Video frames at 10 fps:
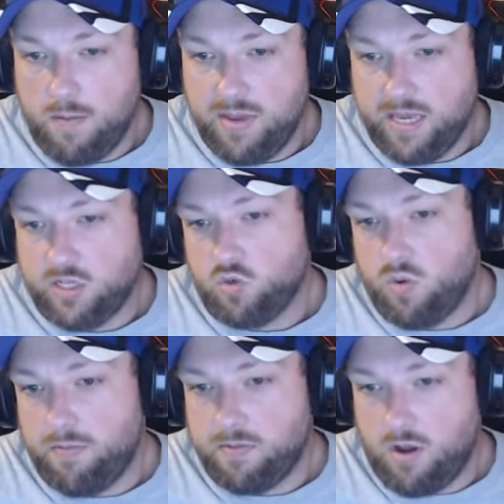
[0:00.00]
being
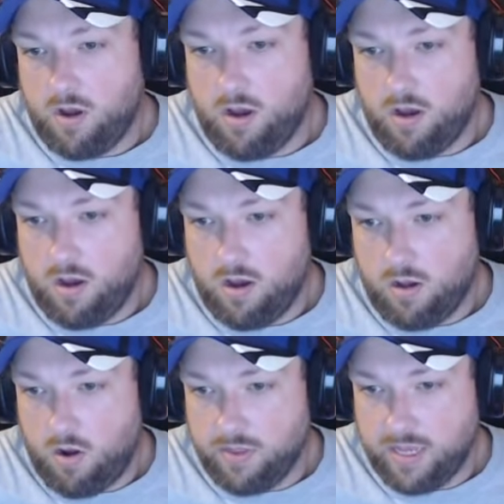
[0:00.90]
swept
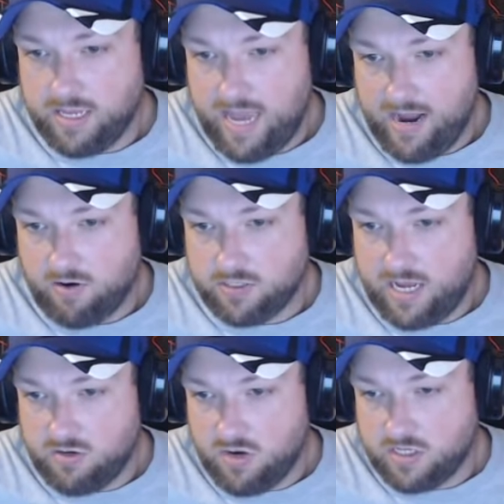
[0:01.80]
on the attacker's
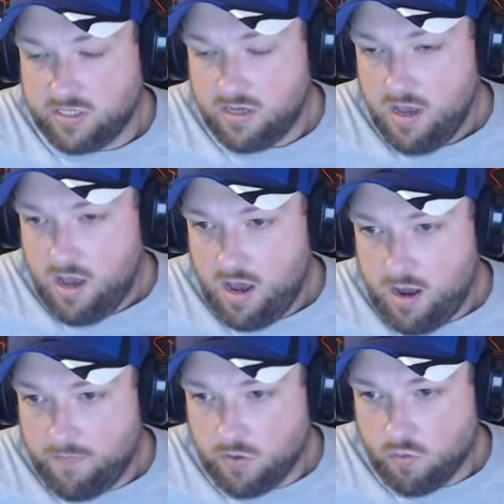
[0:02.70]
address
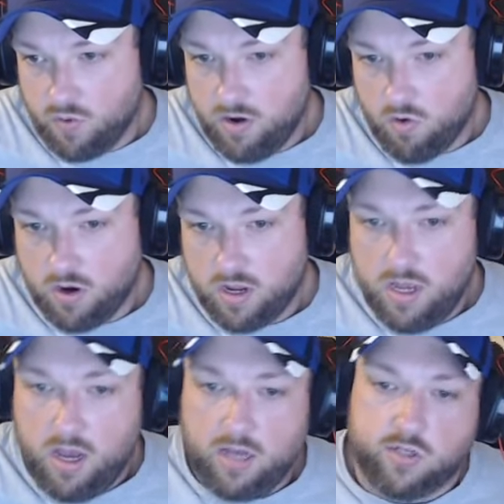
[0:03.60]
for the reorg.
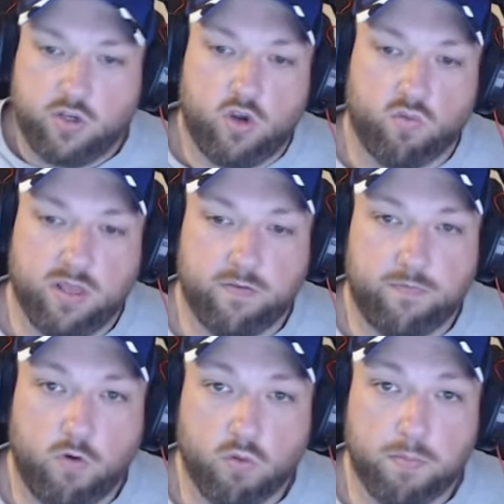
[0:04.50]
So you can read the
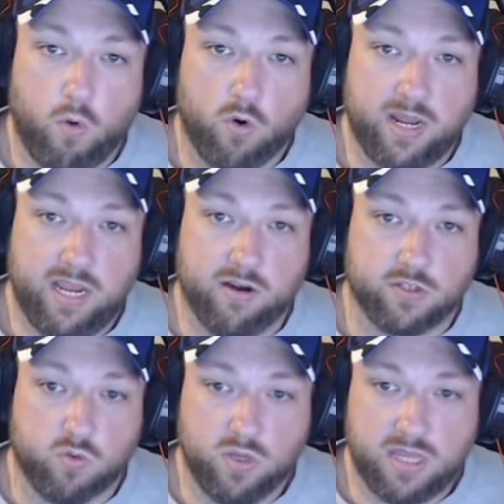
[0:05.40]
full report here.
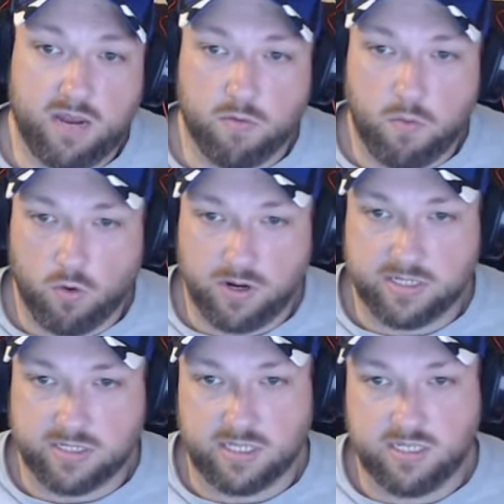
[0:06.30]
So what that report
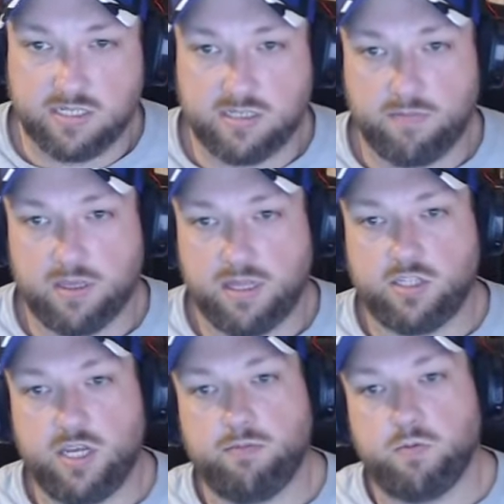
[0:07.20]
is this is something that
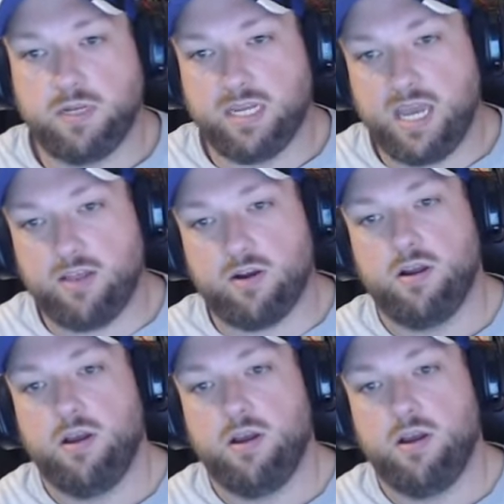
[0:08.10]
James put together